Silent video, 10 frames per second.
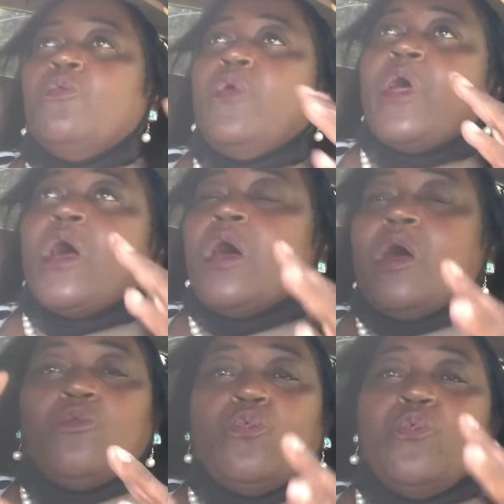
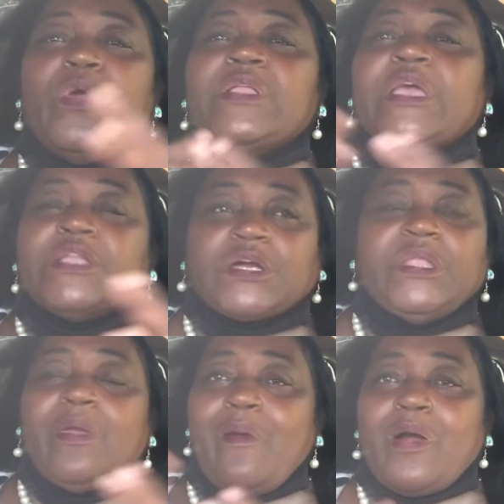where we need to
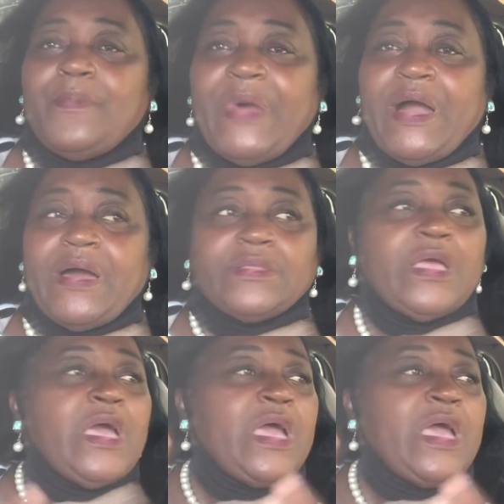clear our mind.